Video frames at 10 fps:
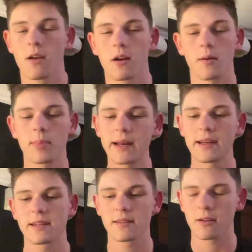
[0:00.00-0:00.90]

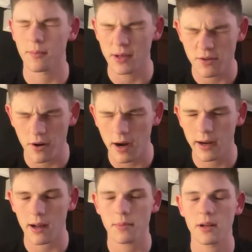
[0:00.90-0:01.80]
completely still, I'd be
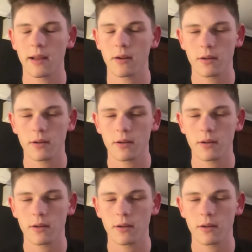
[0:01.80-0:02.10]
trying, I'd be like,